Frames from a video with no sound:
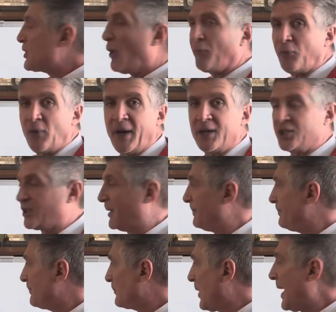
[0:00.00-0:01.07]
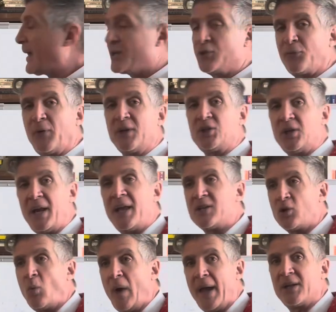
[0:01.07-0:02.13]
friction. Right? Because friction is a
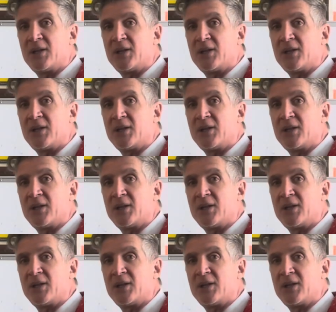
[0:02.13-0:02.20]
way to